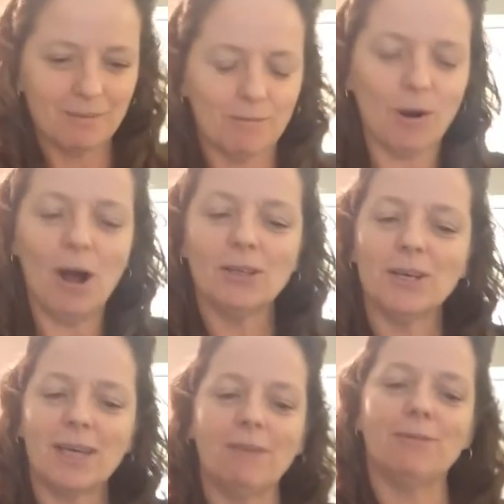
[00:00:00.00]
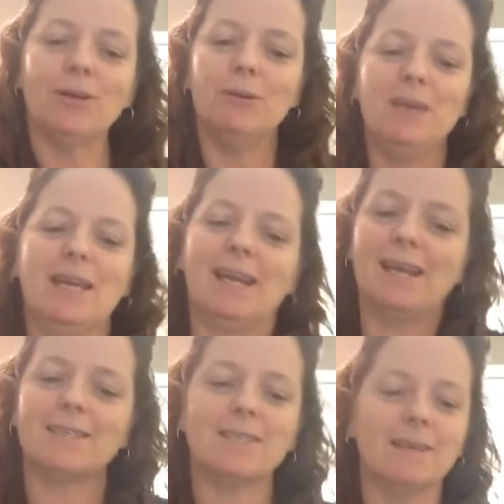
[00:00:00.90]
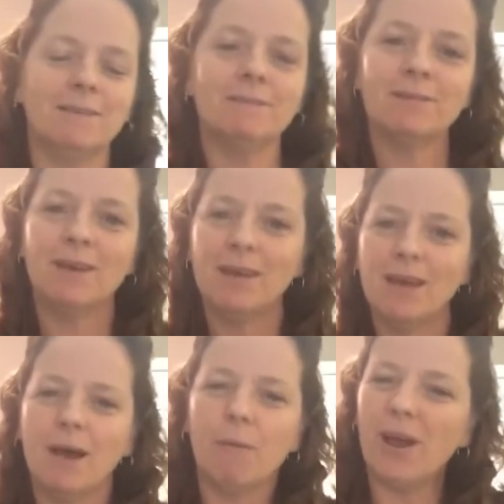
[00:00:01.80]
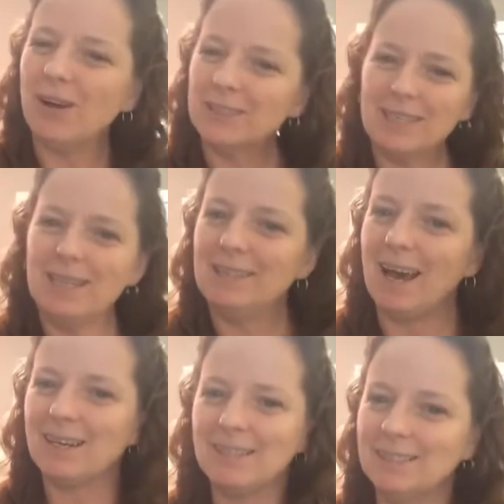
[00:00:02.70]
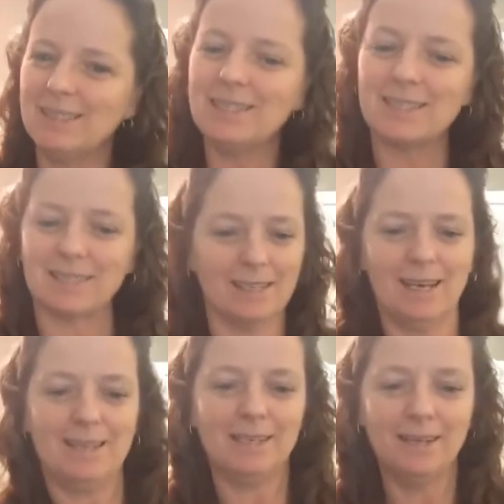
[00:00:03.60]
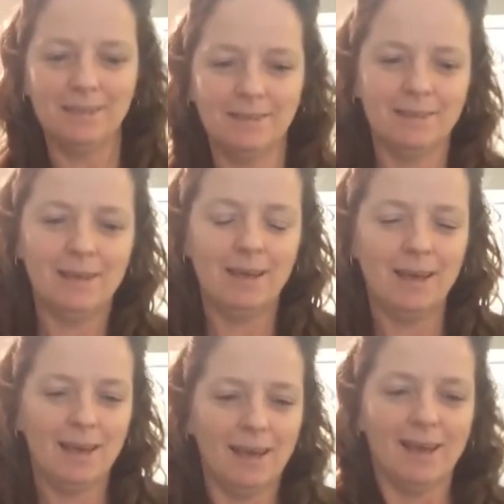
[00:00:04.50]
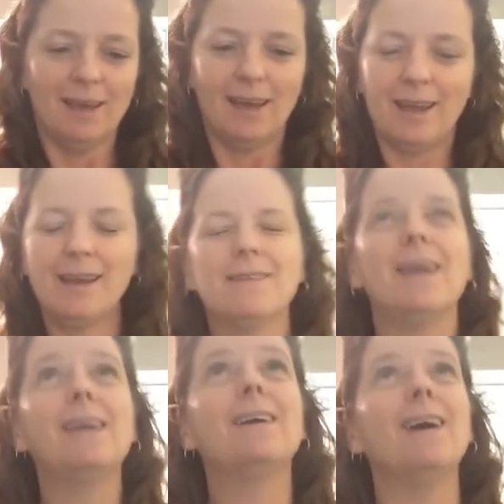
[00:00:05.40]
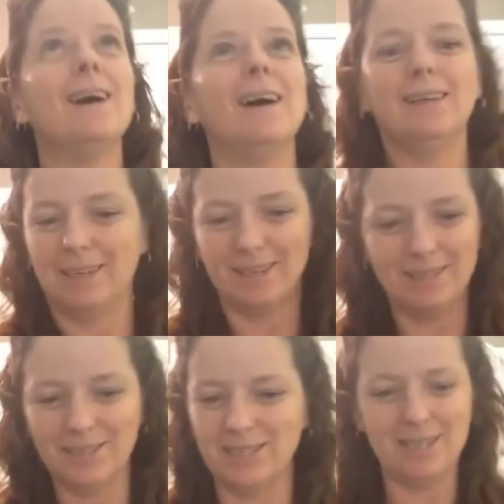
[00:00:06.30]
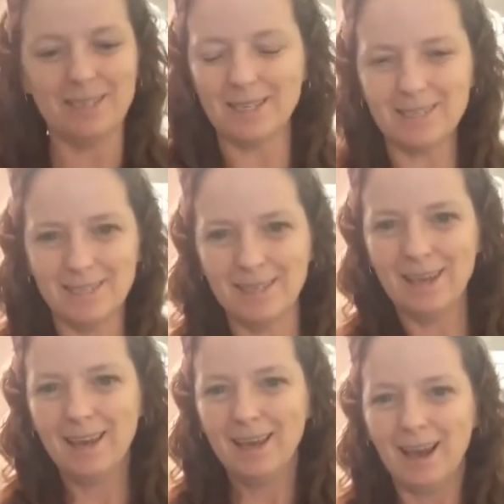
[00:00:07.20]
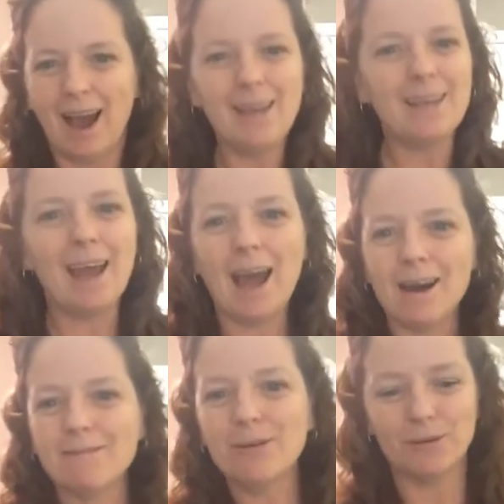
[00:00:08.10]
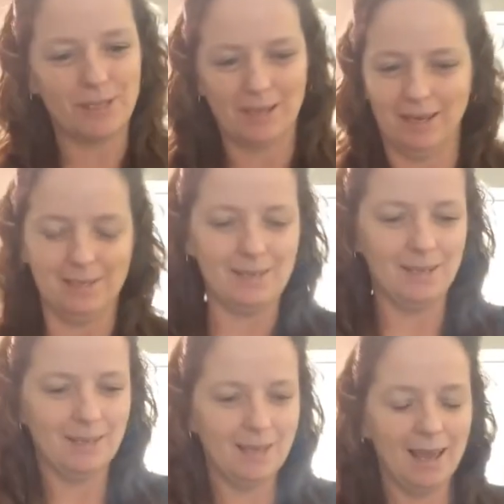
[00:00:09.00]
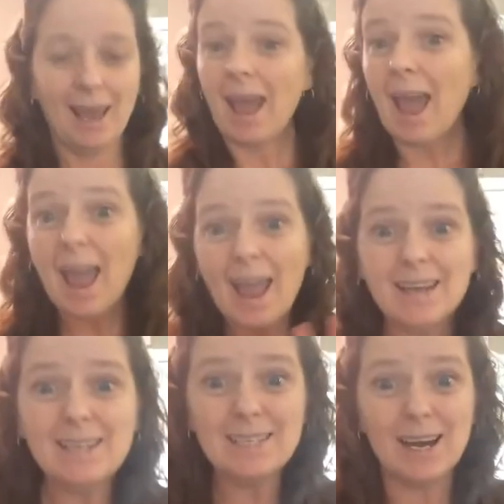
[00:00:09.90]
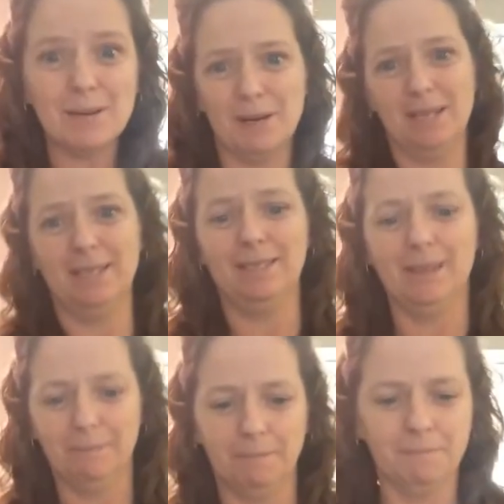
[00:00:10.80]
We're all looking for new beginnings. We all need that clean slate. And I thank God that in Jesus, I can have those things anytime I need them.